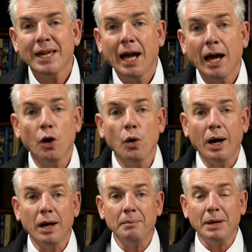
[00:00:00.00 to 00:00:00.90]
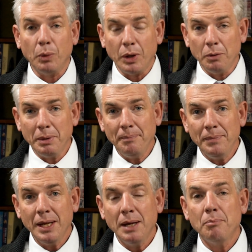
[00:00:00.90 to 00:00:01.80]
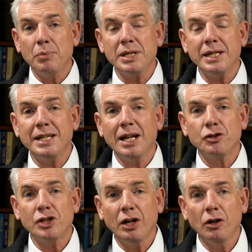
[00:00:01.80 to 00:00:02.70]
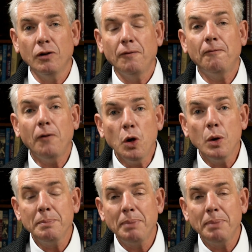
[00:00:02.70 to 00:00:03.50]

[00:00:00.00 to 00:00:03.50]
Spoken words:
Hello, I am Edward Urban, presenting our channel Following